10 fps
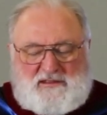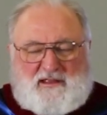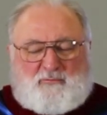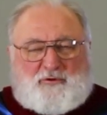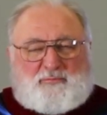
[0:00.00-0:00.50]

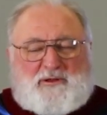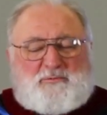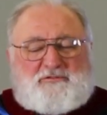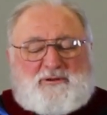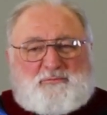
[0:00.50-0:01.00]
That was
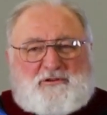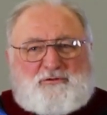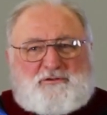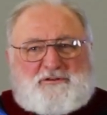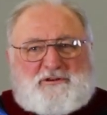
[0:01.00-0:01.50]
maybe something
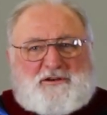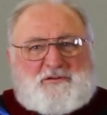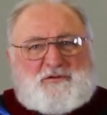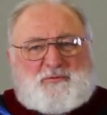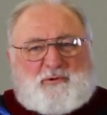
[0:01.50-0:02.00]
you didn't
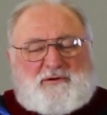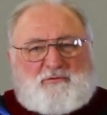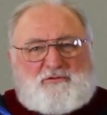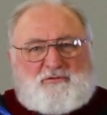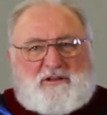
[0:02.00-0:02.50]
anticipate
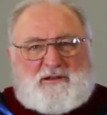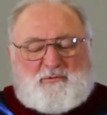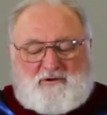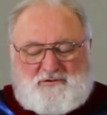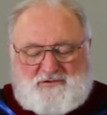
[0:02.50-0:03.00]
when you
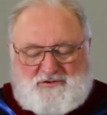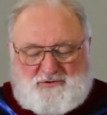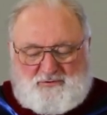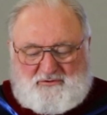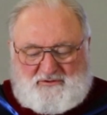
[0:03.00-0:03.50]
came here as a
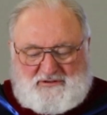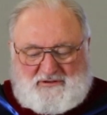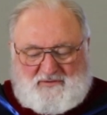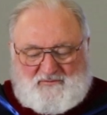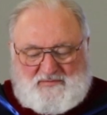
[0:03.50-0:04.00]
student.
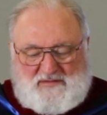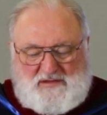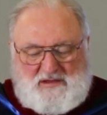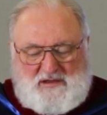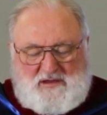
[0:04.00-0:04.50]

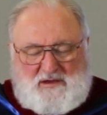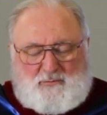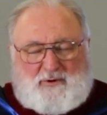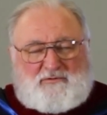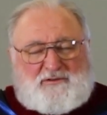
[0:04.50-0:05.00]

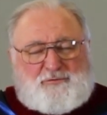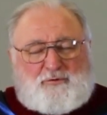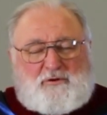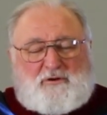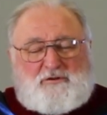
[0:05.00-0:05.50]
We've lived
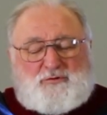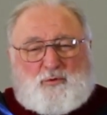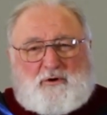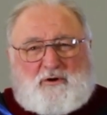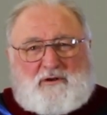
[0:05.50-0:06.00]
through years
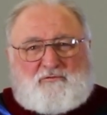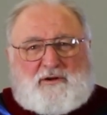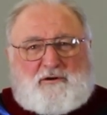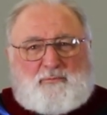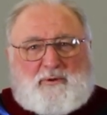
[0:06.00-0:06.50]
where
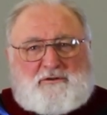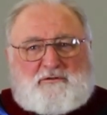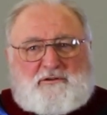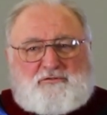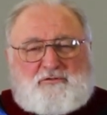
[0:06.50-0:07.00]

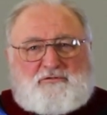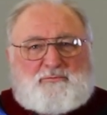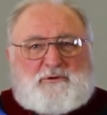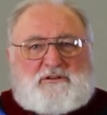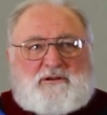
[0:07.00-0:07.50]
environmental issues
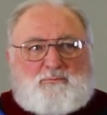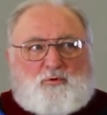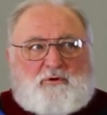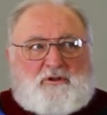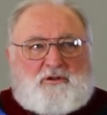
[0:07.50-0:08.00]
have become
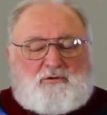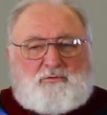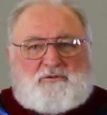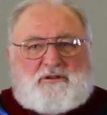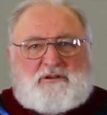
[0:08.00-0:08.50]
more
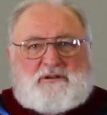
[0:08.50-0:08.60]
acute,